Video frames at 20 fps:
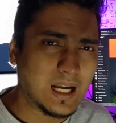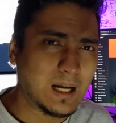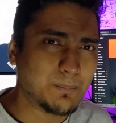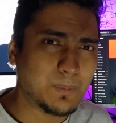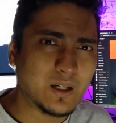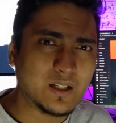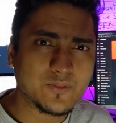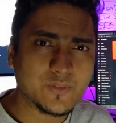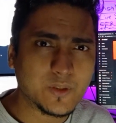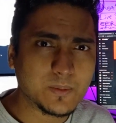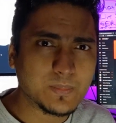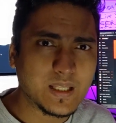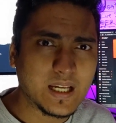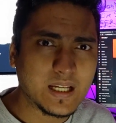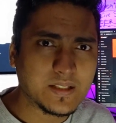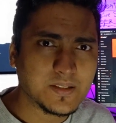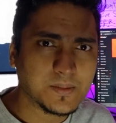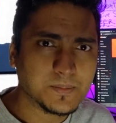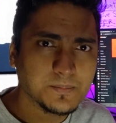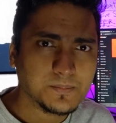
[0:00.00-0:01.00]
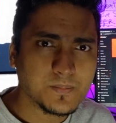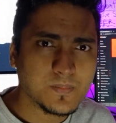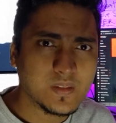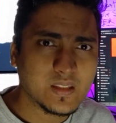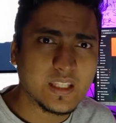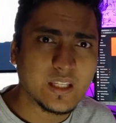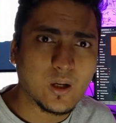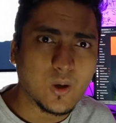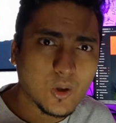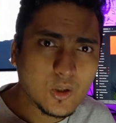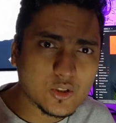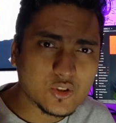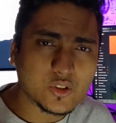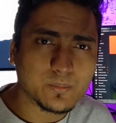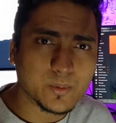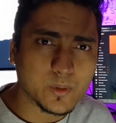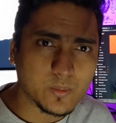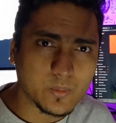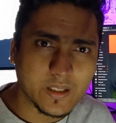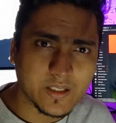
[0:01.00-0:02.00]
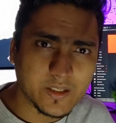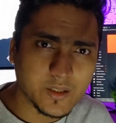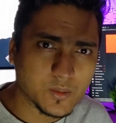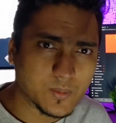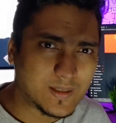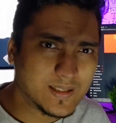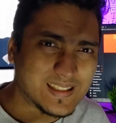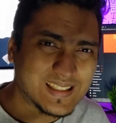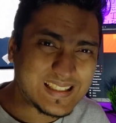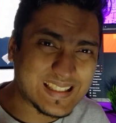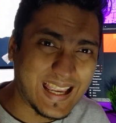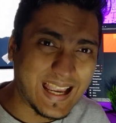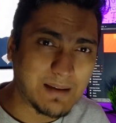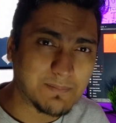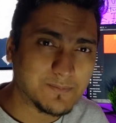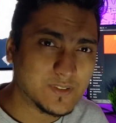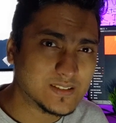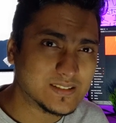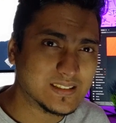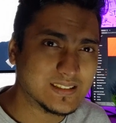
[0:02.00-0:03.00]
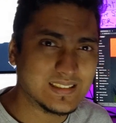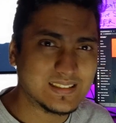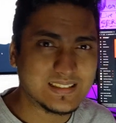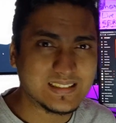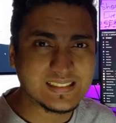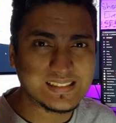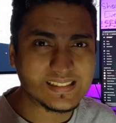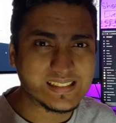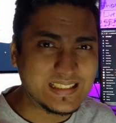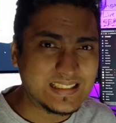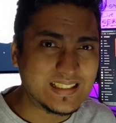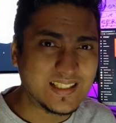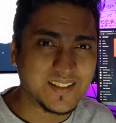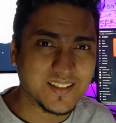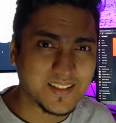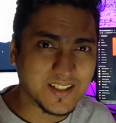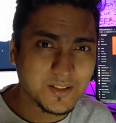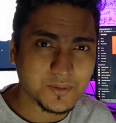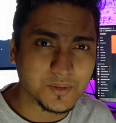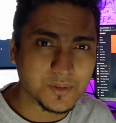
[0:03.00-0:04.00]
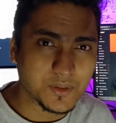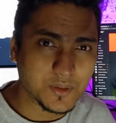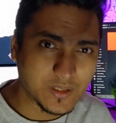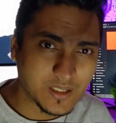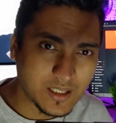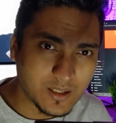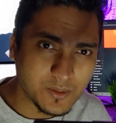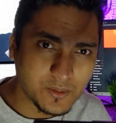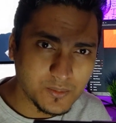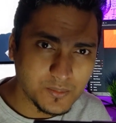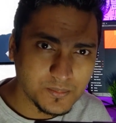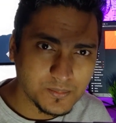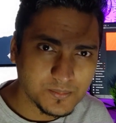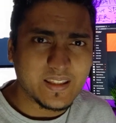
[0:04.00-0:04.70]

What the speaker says: Apart from that, they also provide you with cab facilities in and around Gurgaon.